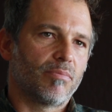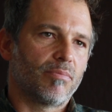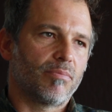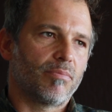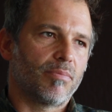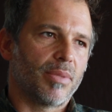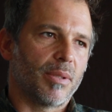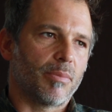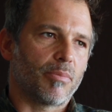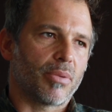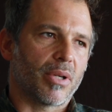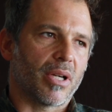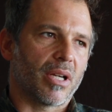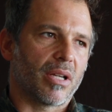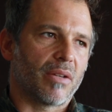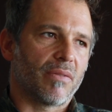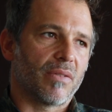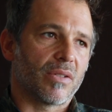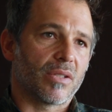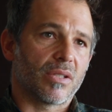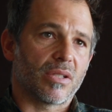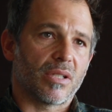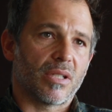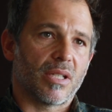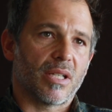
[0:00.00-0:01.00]
be proud of
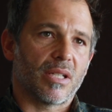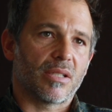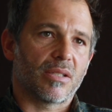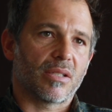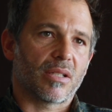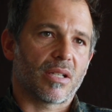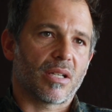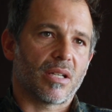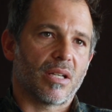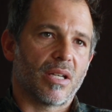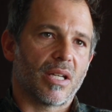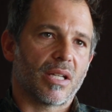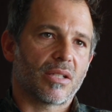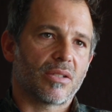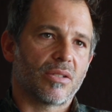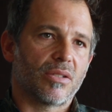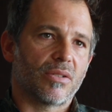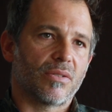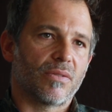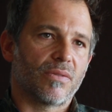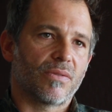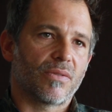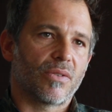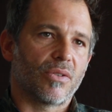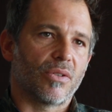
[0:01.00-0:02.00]
as a
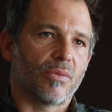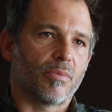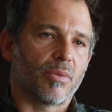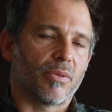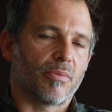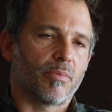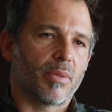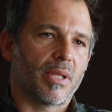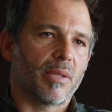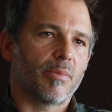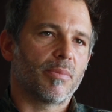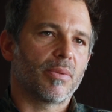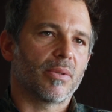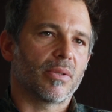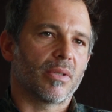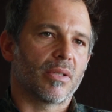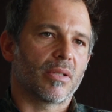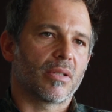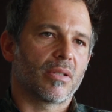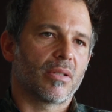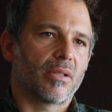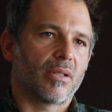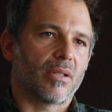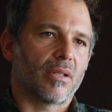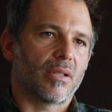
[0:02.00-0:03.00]
collective group of people
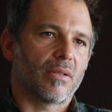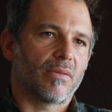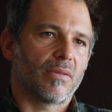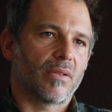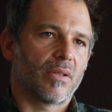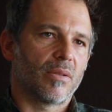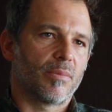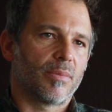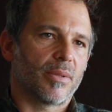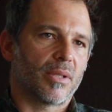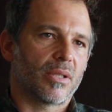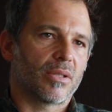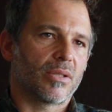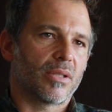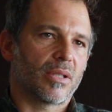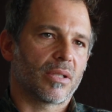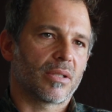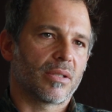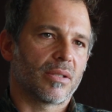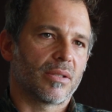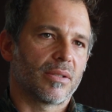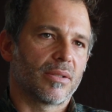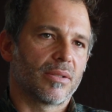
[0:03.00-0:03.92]
that delivered the project.